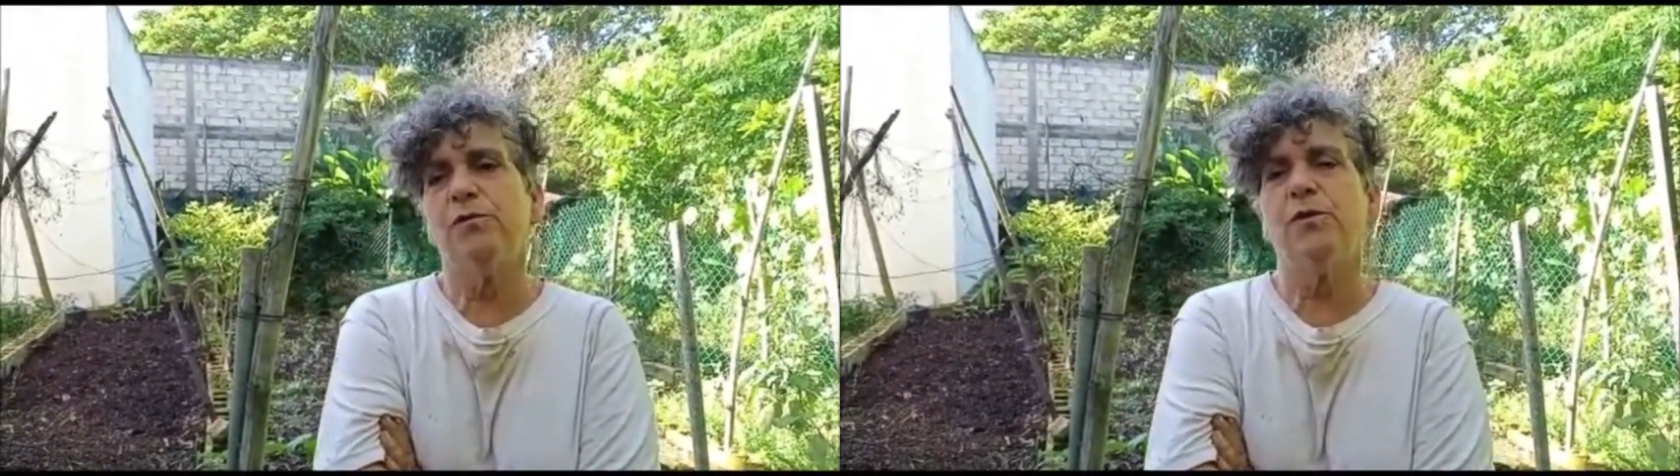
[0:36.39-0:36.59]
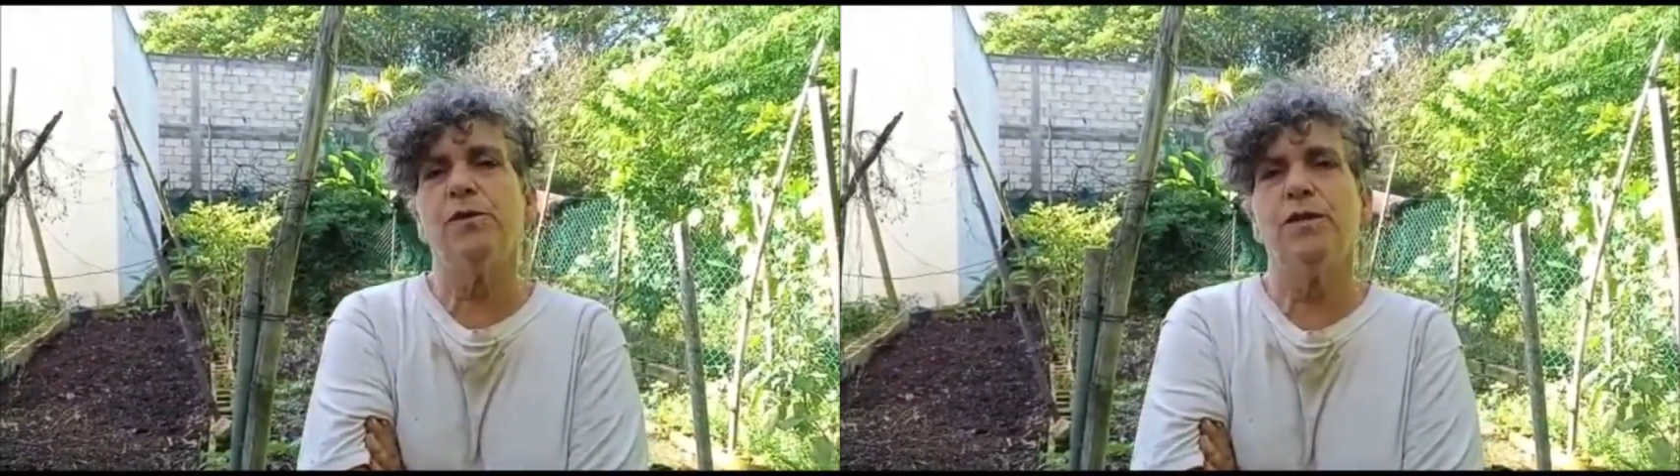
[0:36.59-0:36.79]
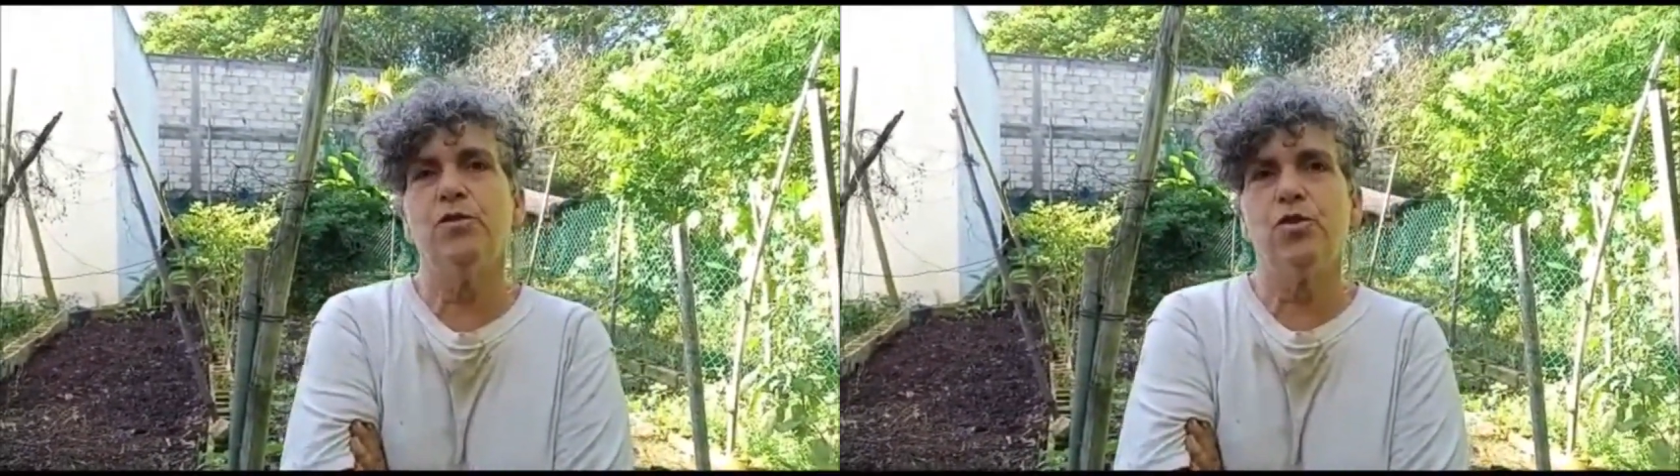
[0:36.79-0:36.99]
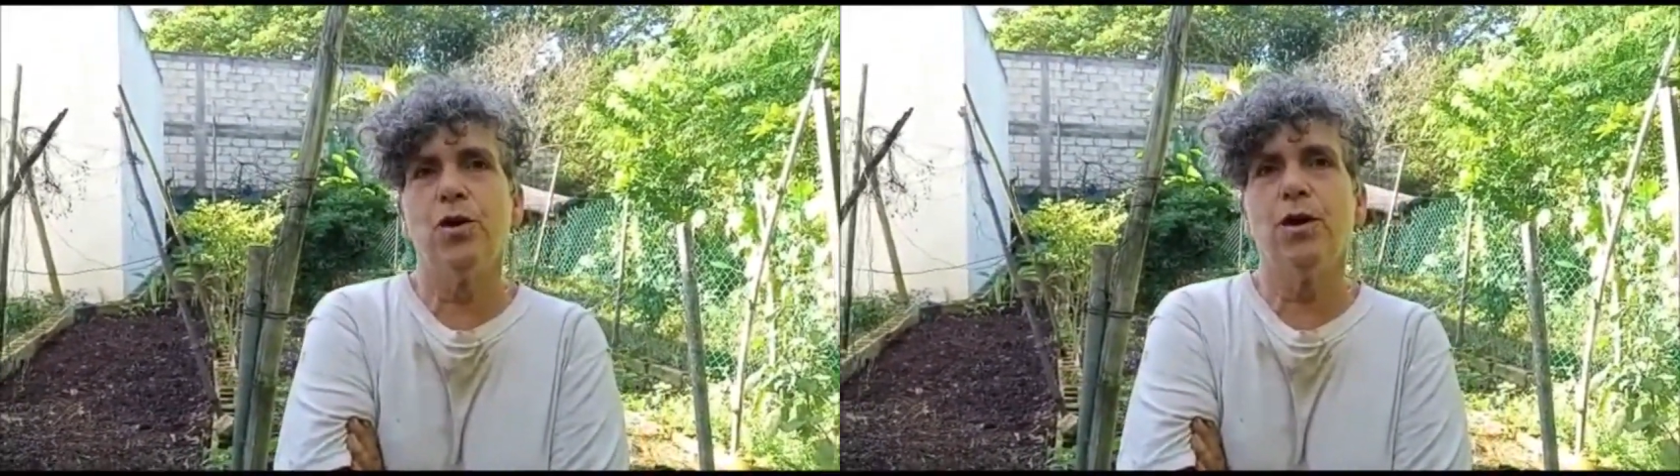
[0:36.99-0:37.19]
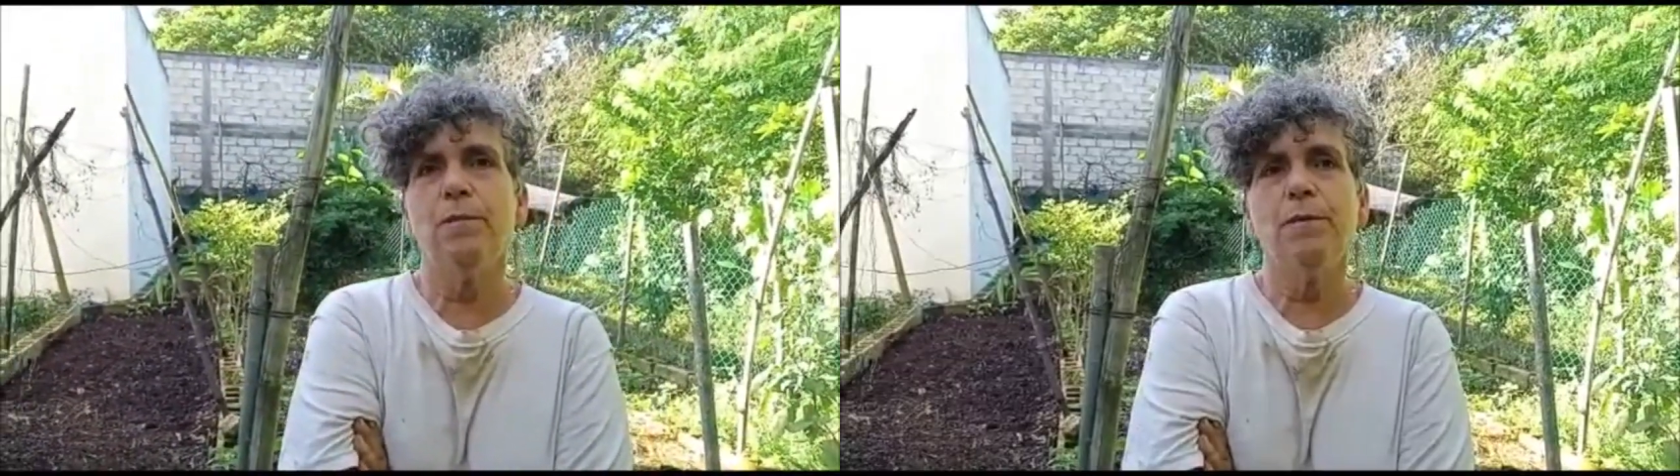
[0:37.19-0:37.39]
for this
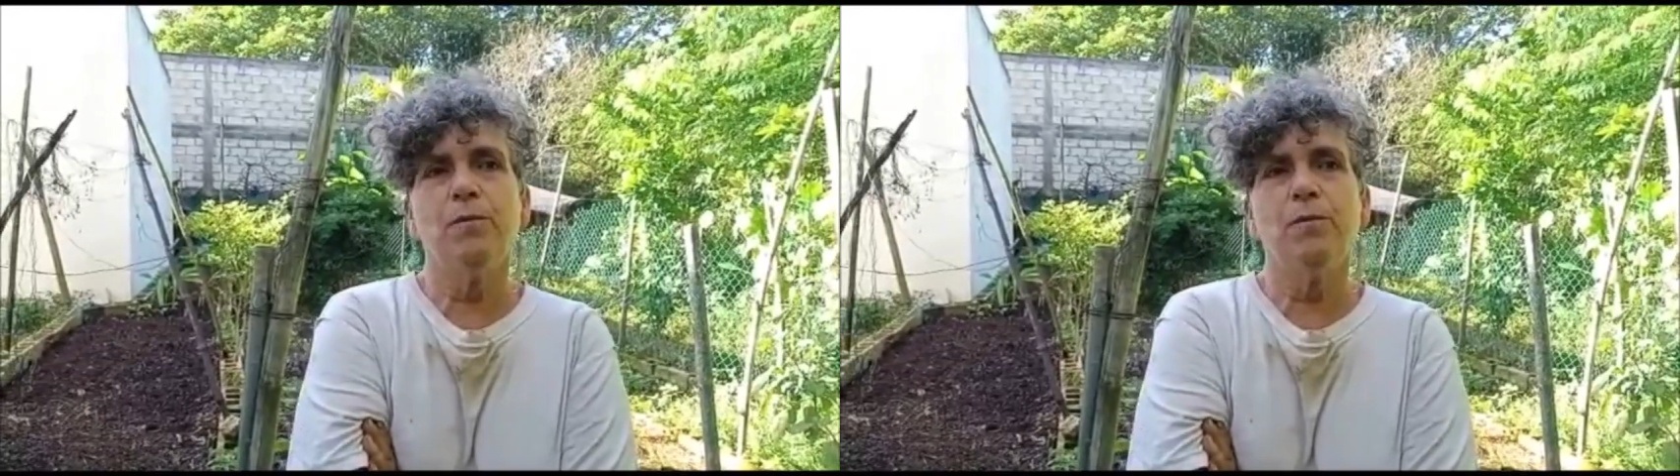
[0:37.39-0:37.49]
job.